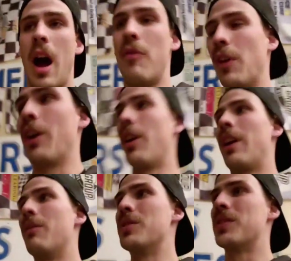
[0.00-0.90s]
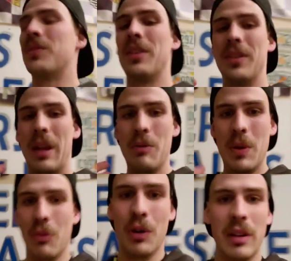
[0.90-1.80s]
I figure it would
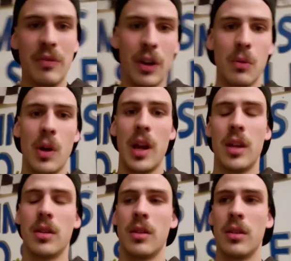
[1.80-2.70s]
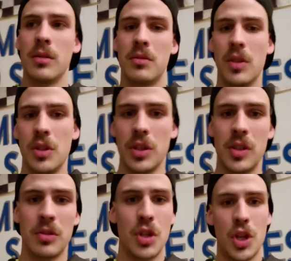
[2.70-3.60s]
be a really fun way to
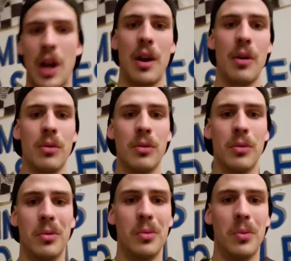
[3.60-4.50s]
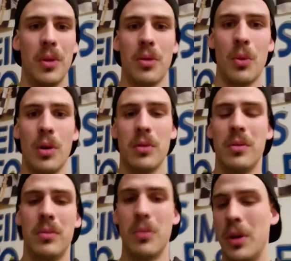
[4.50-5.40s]
just share with the world
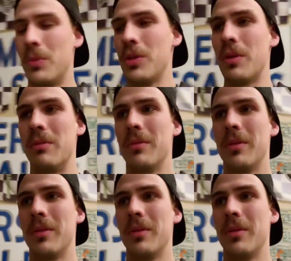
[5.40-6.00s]
what I'm doing.